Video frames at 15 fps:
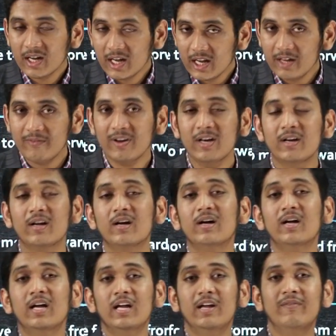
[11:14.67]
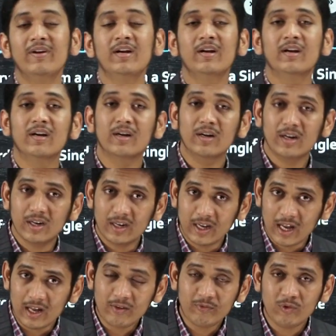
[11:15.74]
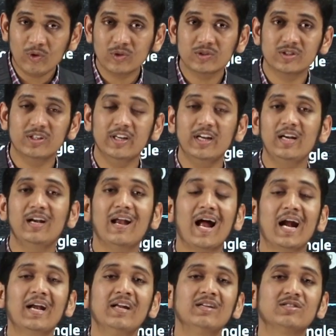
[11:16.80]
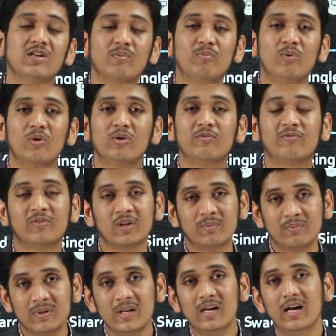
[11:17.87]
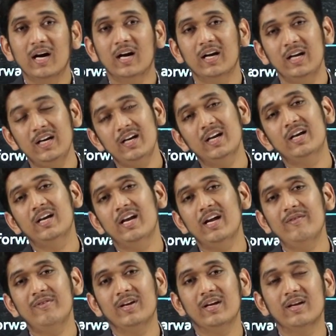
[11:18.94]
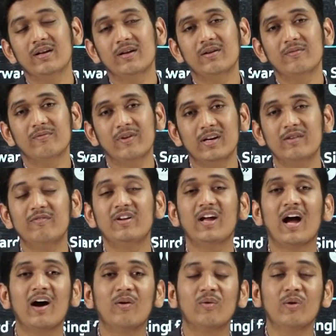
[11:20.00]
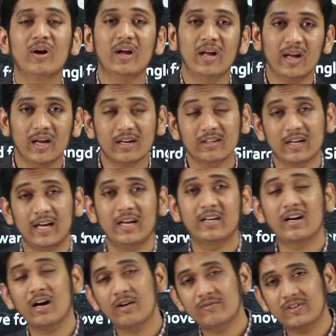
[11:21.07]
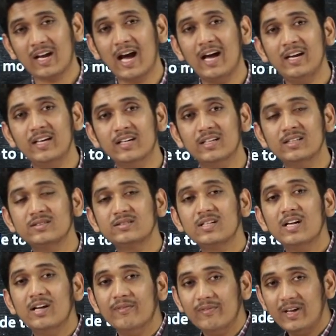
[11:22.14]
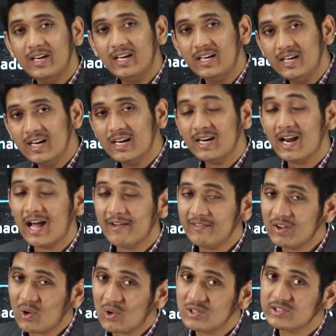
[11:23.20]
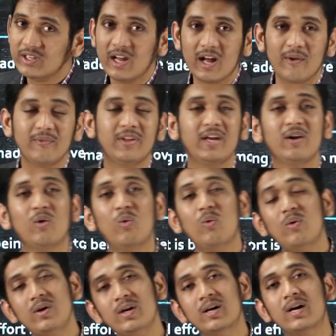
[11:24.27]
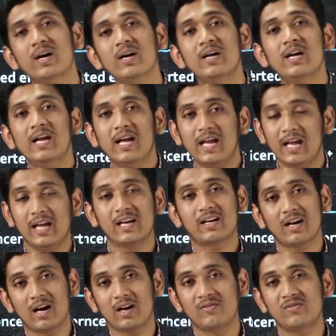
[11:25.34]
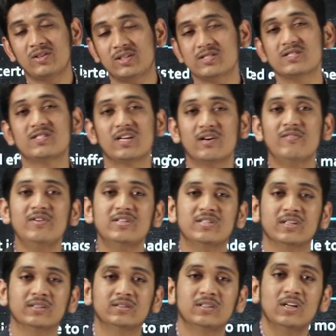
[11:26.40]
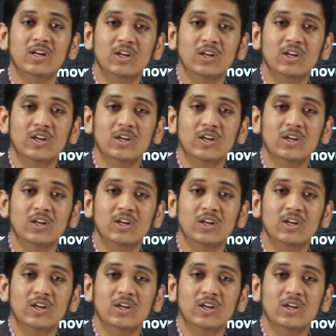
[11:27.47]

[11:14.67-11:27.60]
Even Air Force need landing support from Indian Navy. When we have aircraft carriers, where Indian Navy also have their own aircraft services.